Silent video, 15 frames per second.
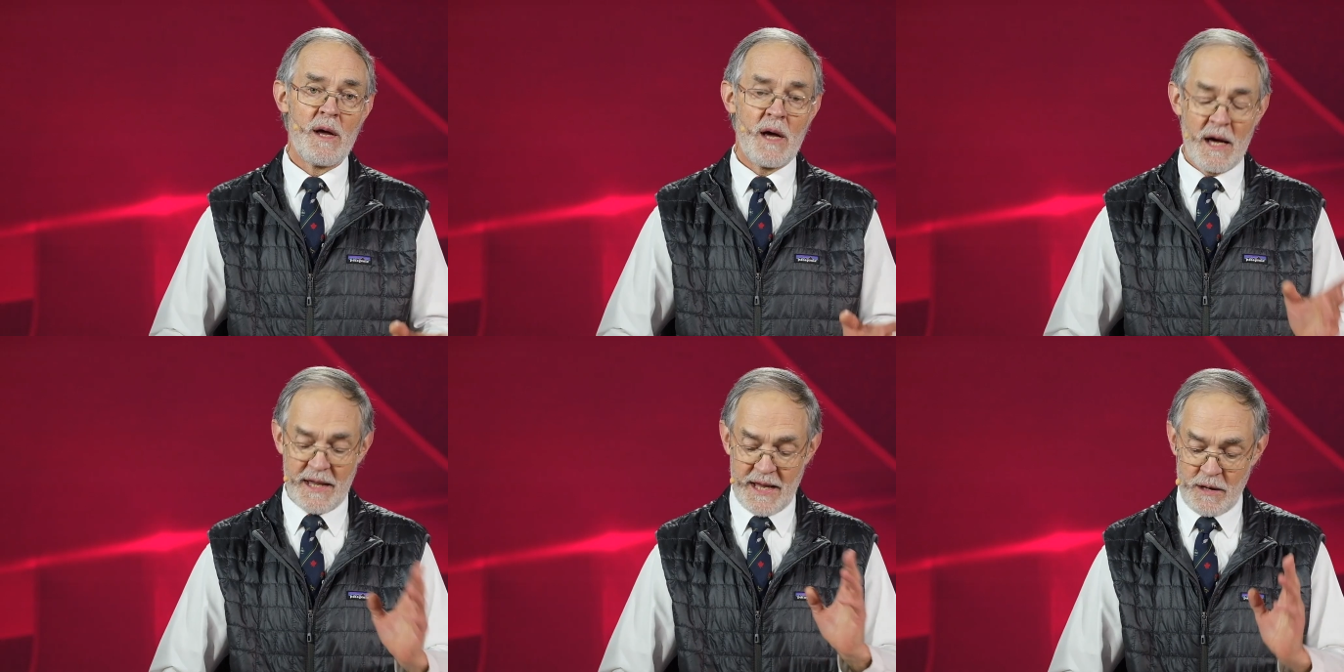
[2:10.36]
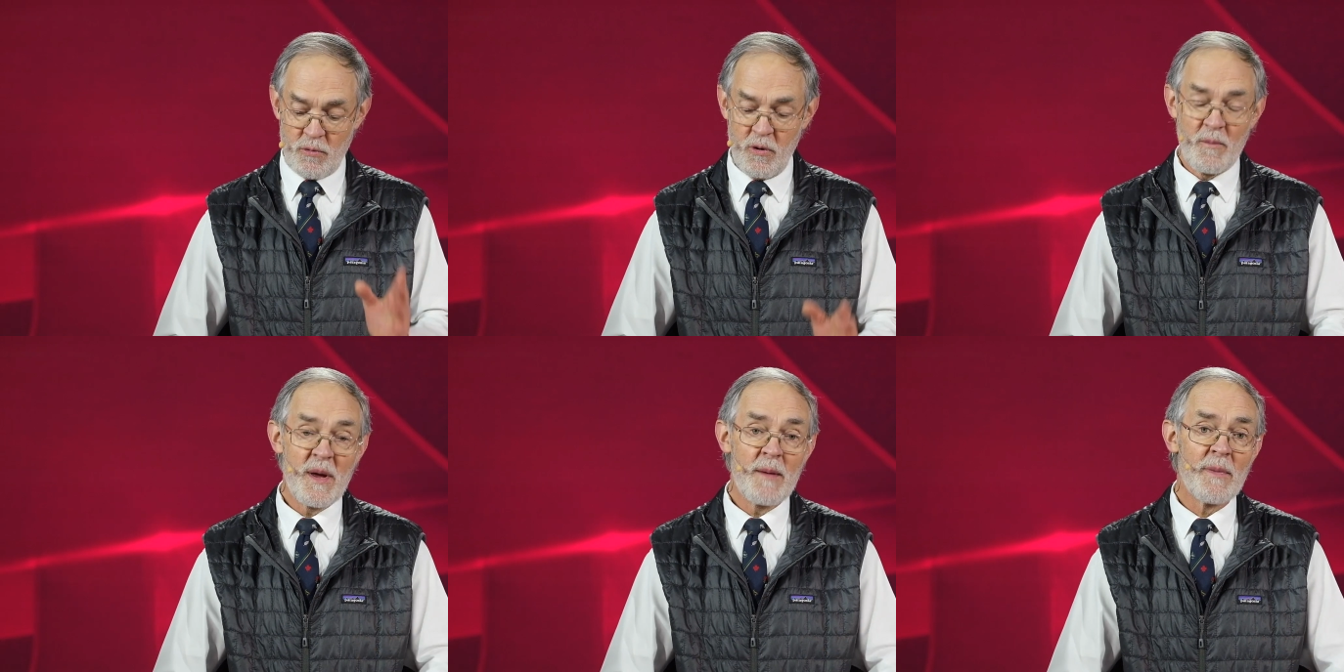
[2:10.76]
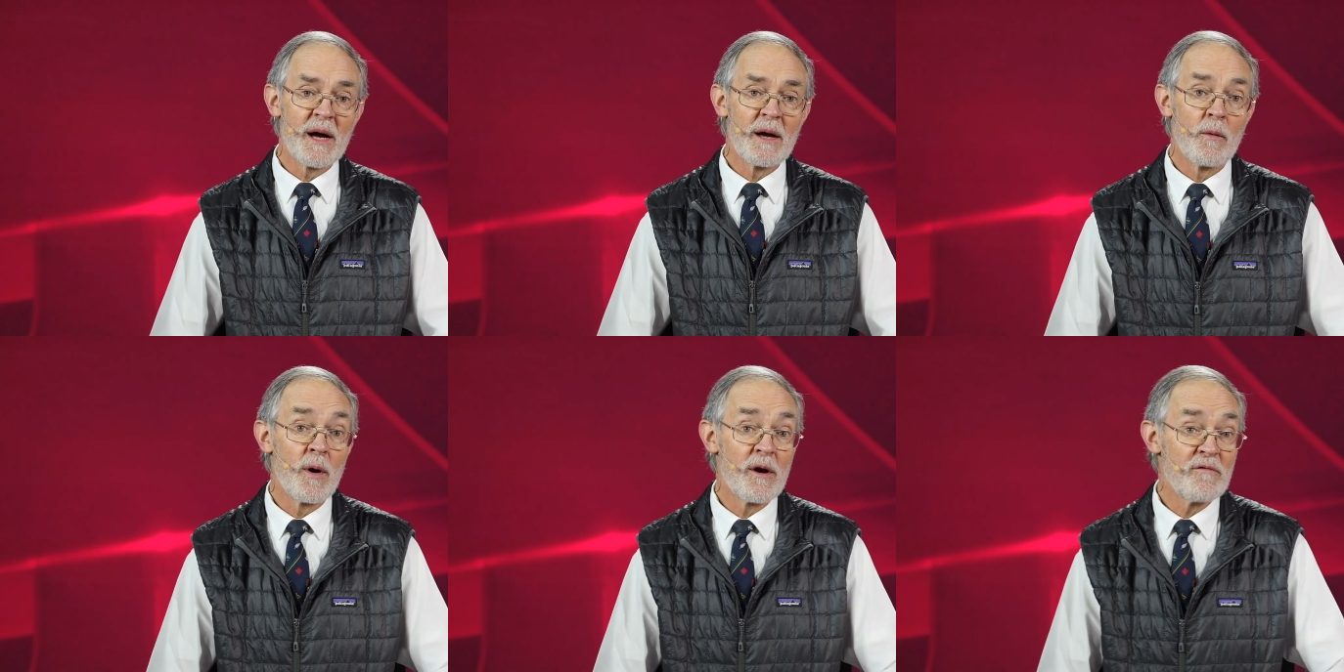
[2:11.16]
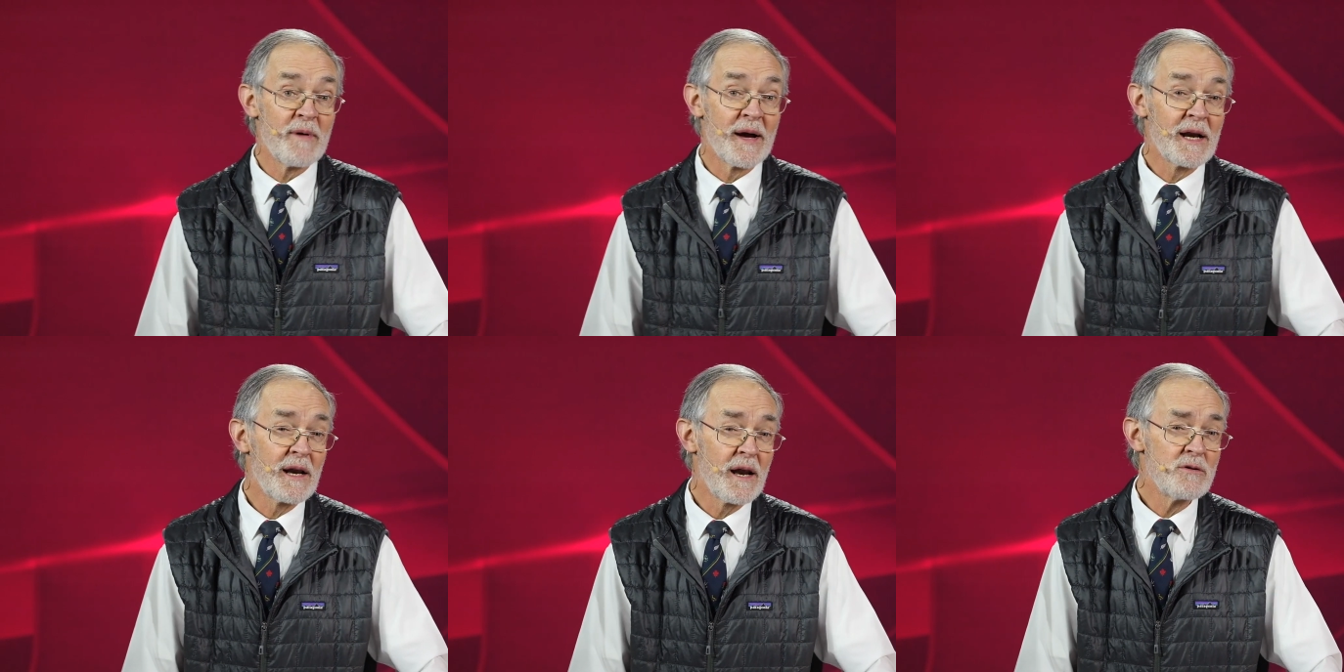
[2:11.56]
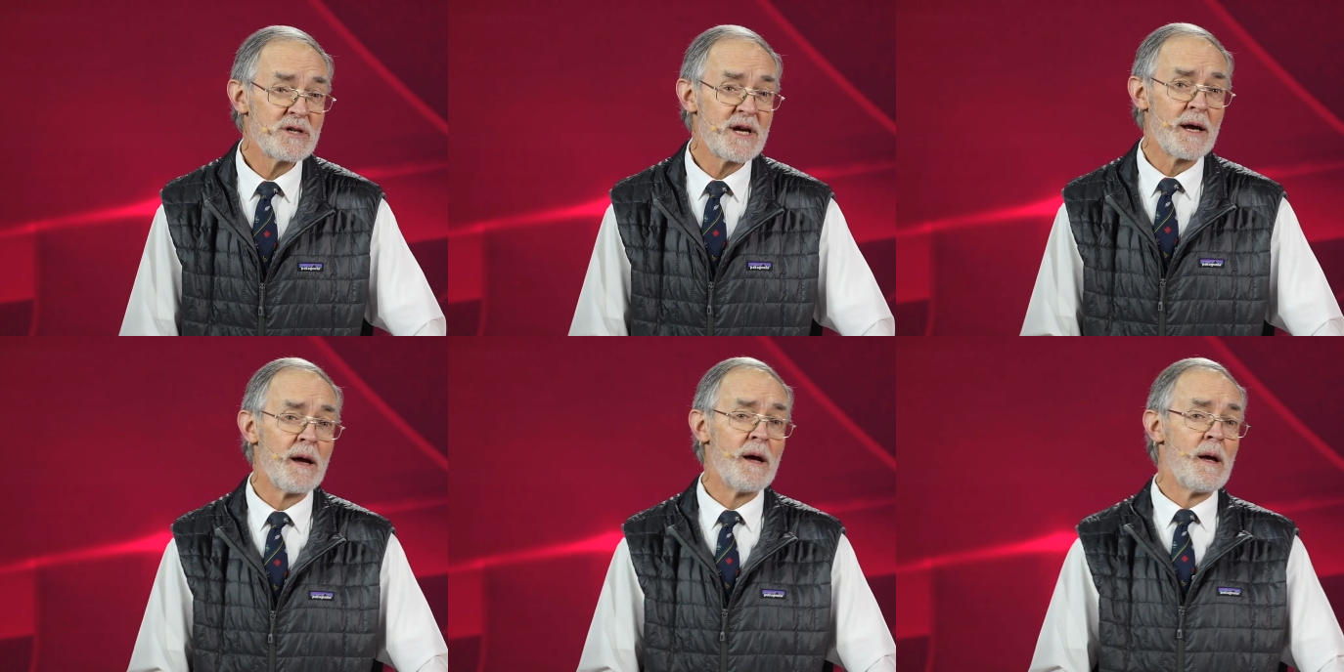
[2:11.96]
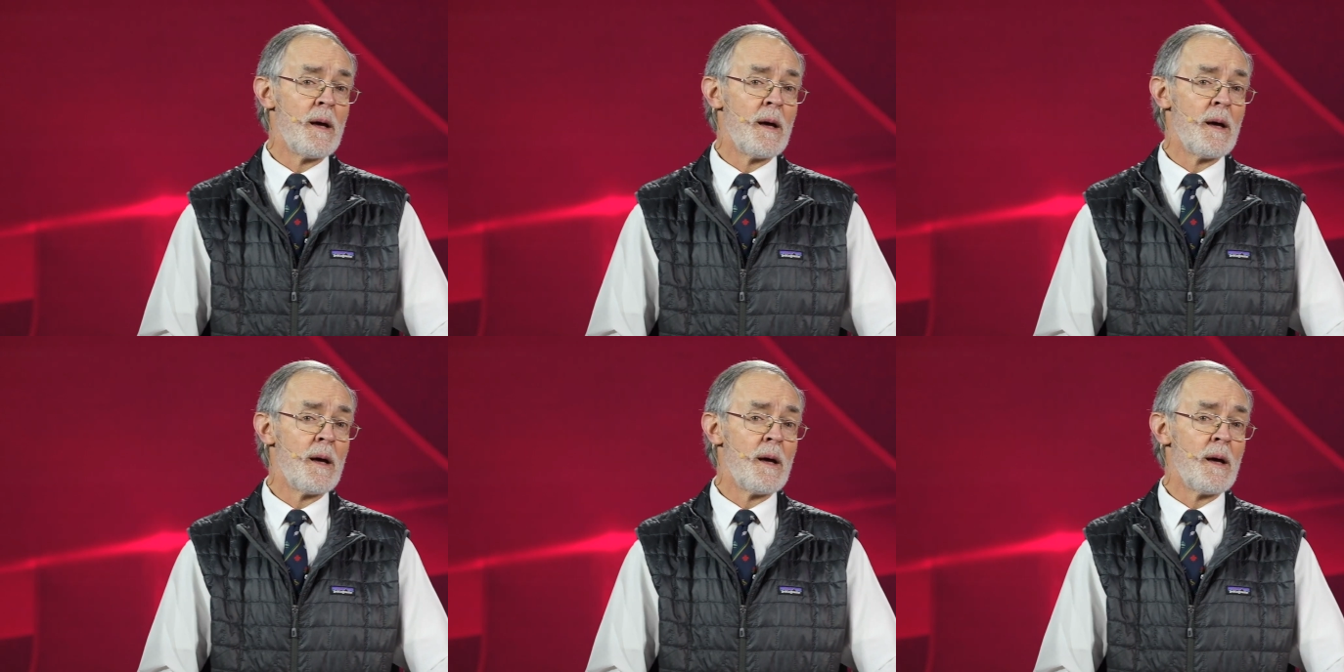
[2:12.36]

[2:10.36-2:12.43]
And that will be one of my closing